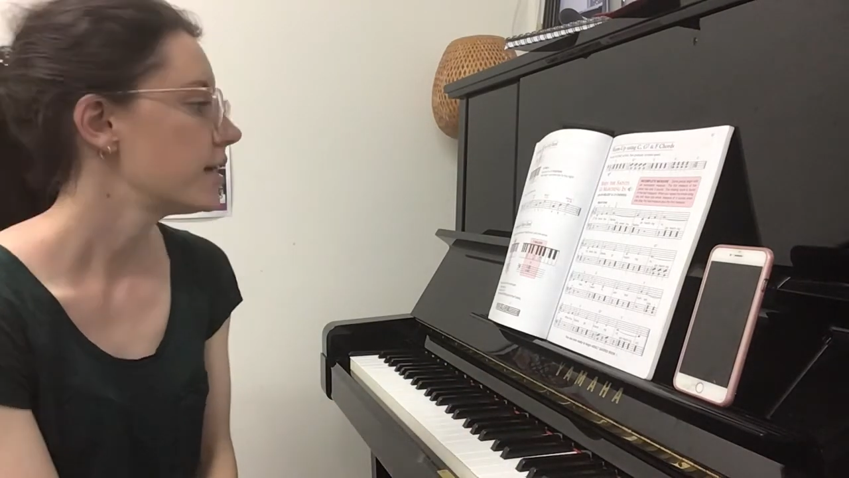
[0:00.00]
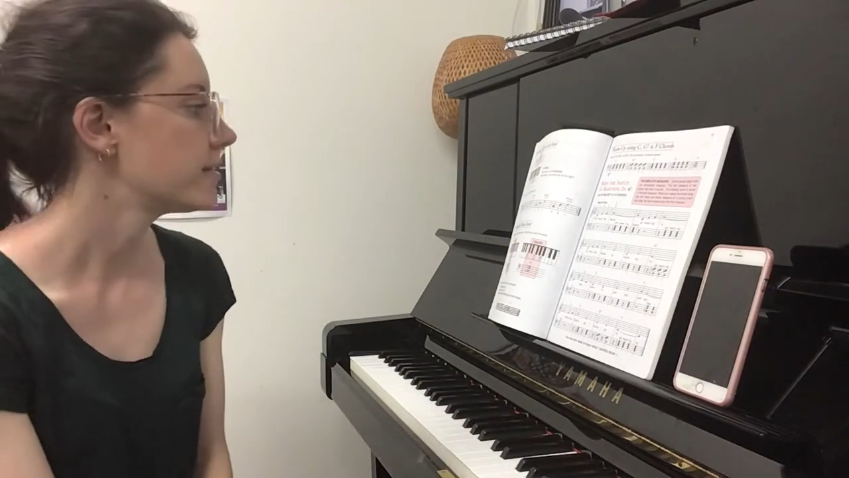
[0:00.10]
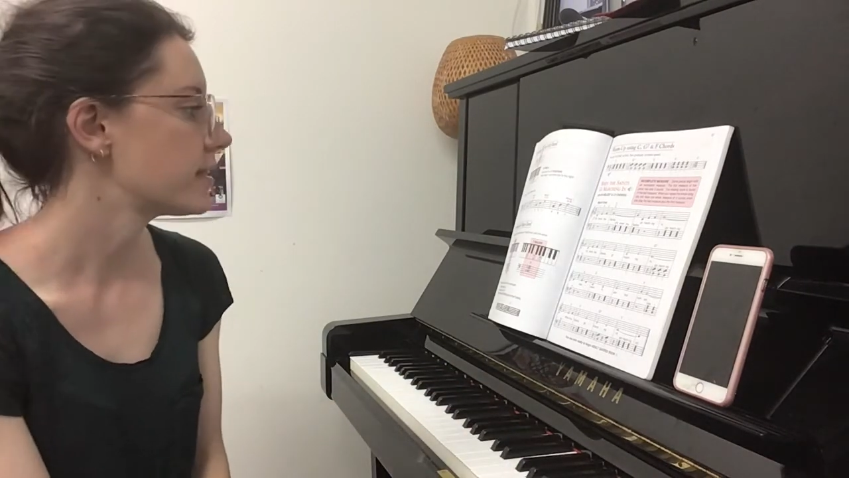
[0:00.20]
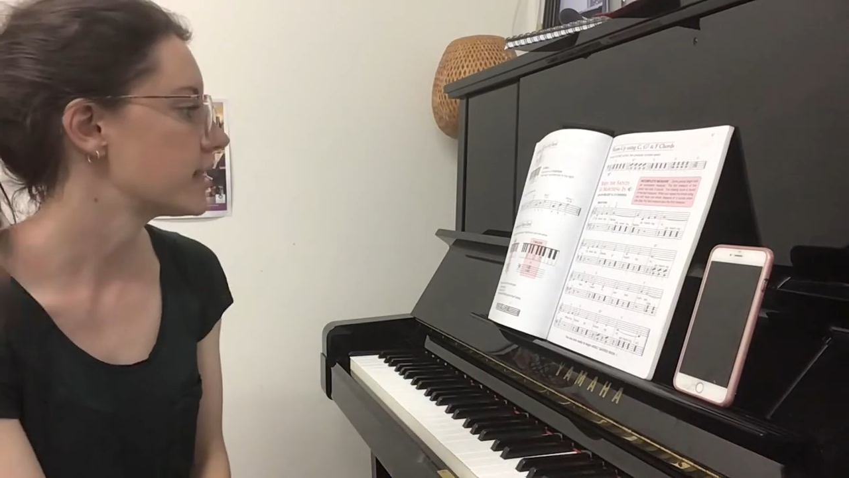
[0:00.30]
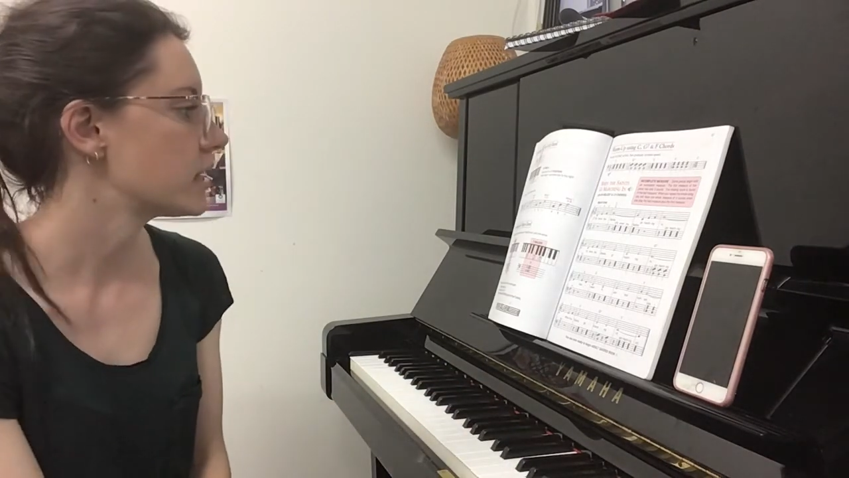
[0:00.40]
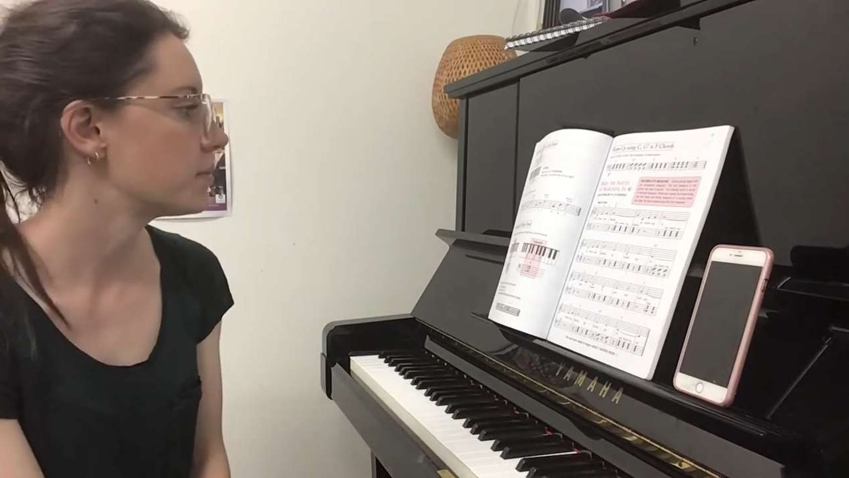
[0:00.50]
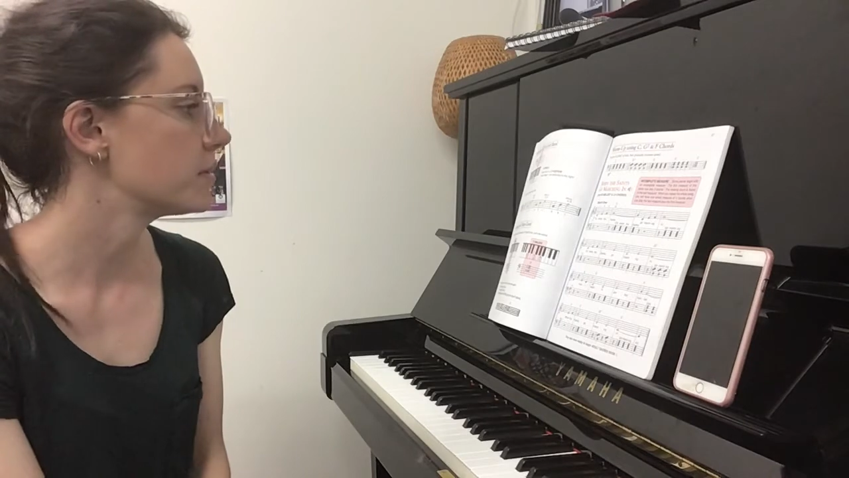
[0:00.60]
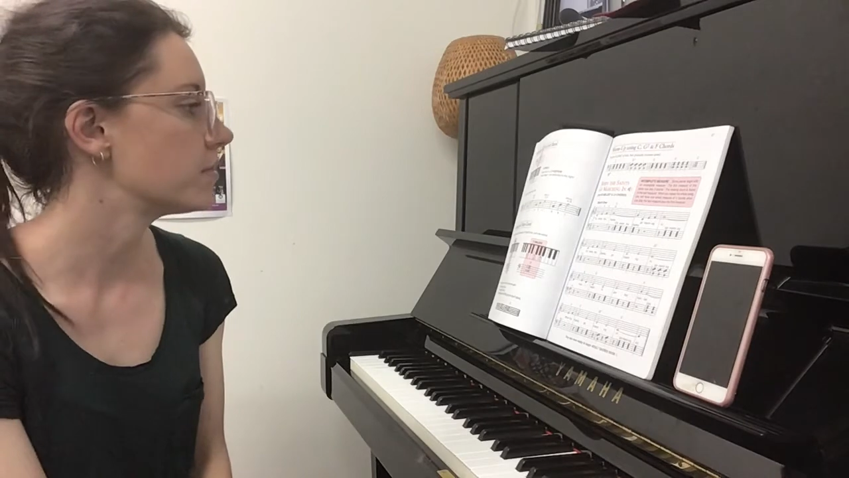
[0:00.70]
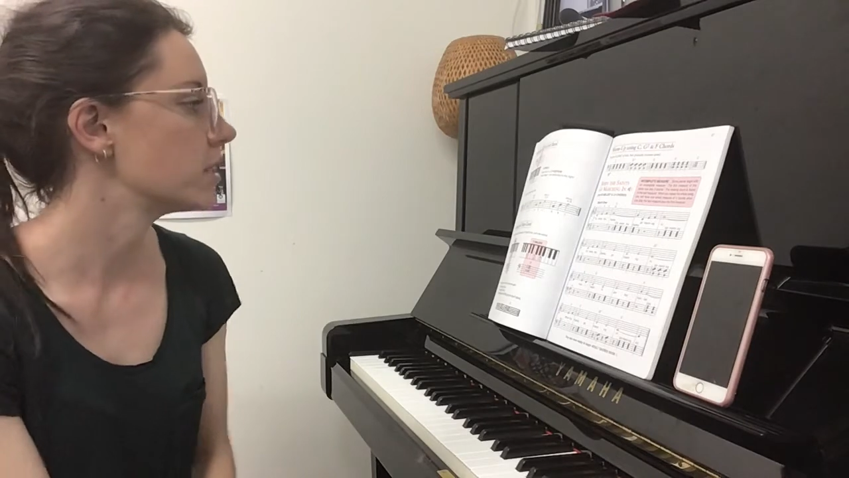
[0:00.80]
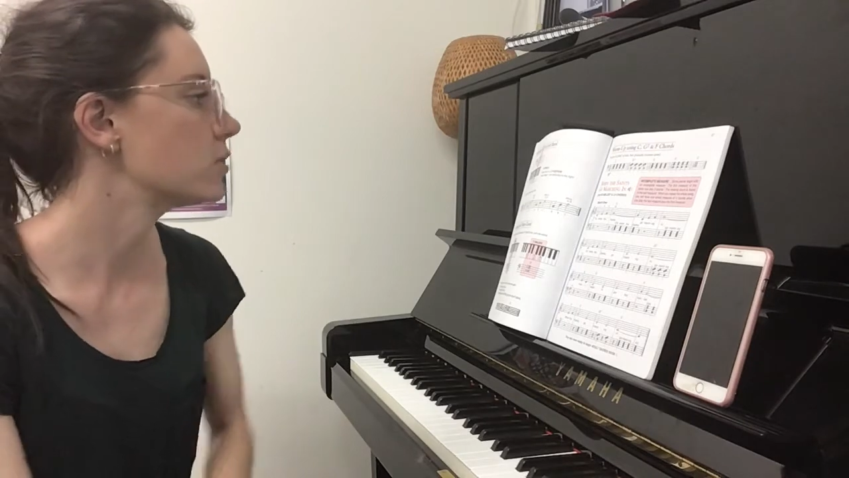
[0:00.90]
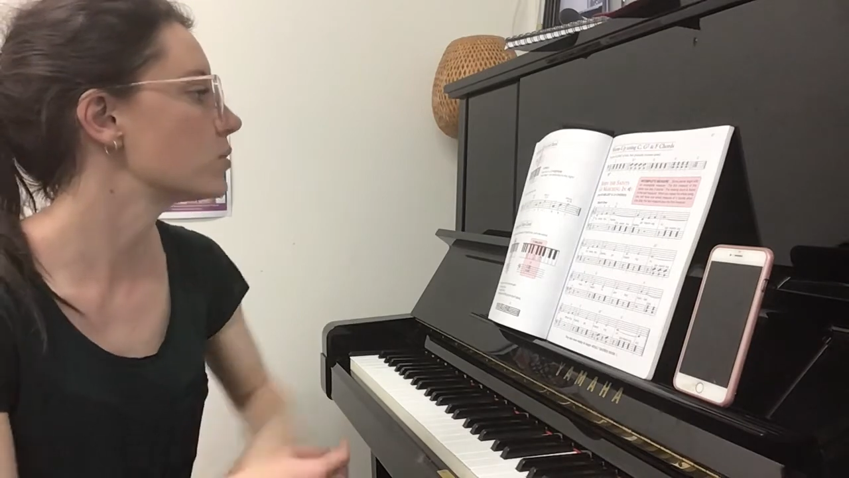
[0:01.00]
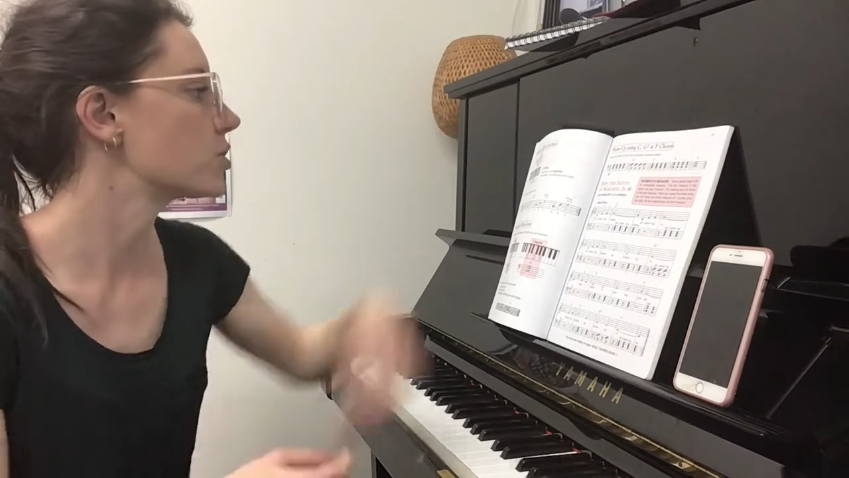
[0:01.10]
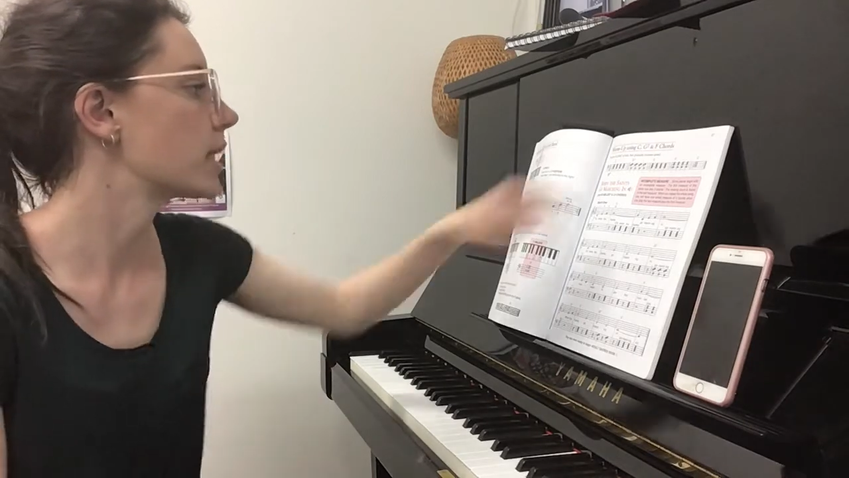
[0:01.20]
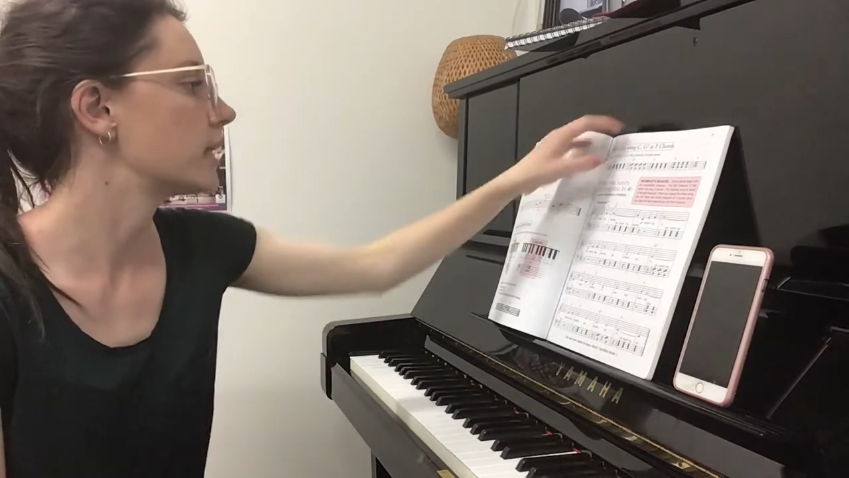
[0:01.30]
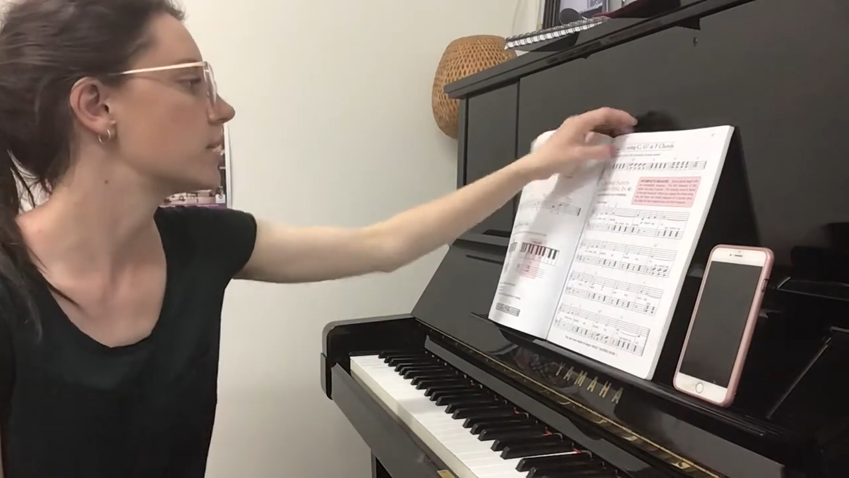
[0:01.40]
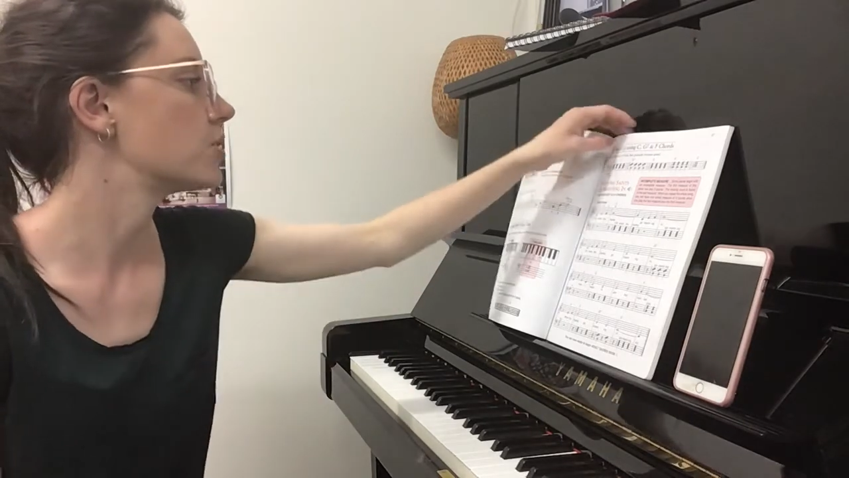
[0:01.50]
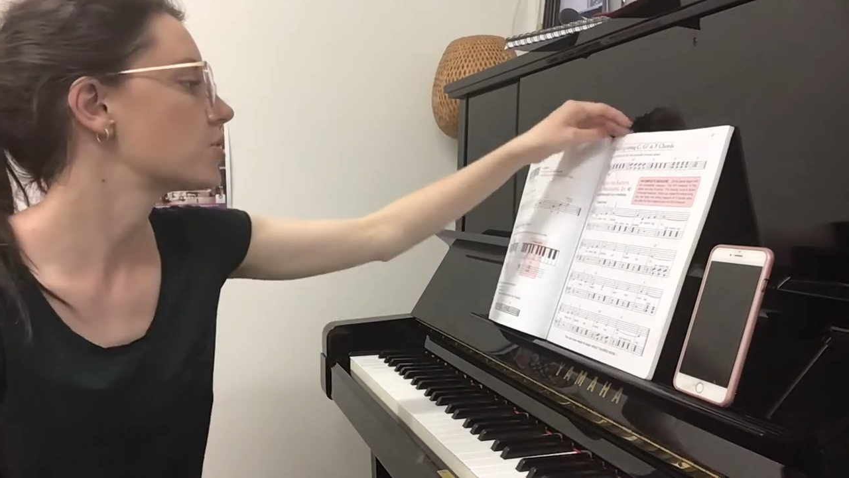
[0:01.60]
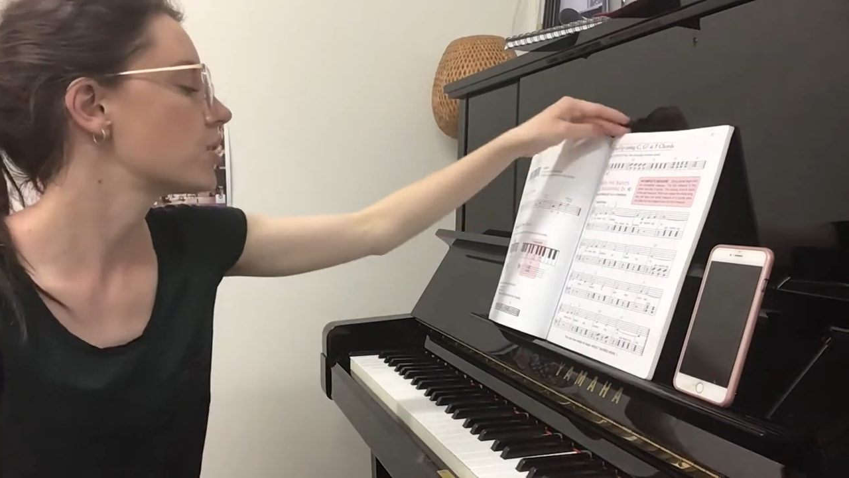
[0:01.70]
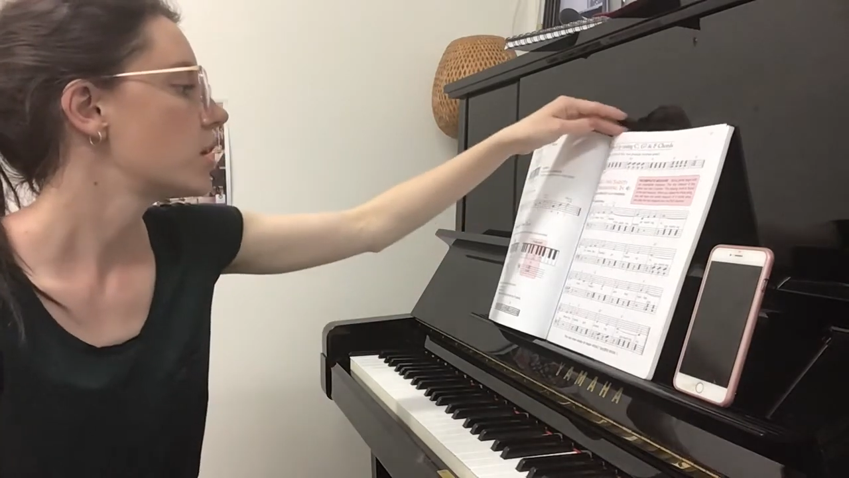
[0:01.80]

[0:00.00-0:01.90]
So I think it'll be a really cool challenge.